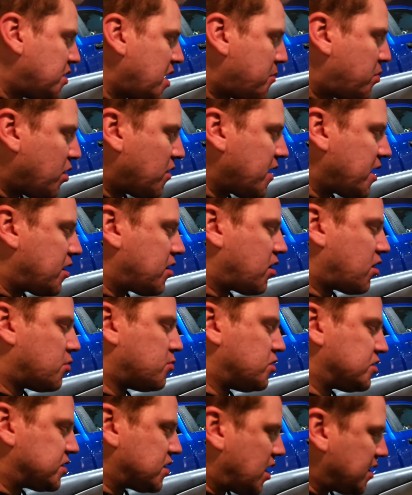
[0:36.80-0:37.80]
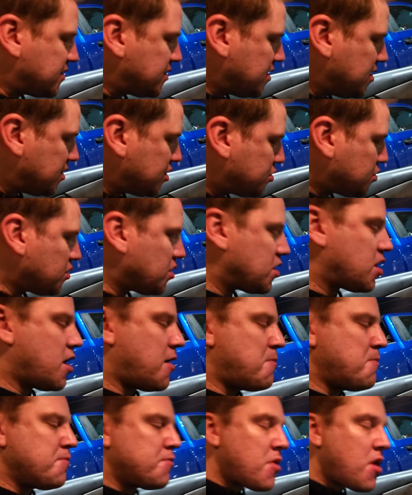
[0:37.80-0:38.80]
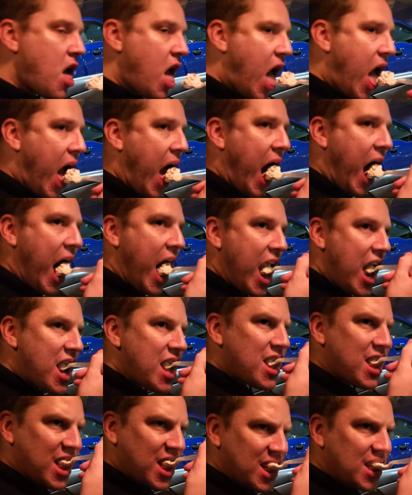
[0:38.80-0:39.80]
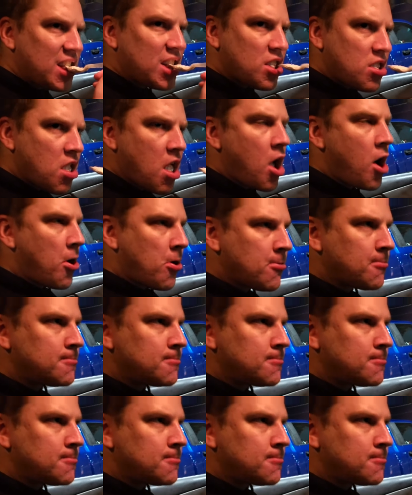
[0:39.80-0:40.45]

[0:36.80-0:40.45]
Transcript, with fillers: they put like caramel sauce in it. It's really good. Really? Bro, that is good.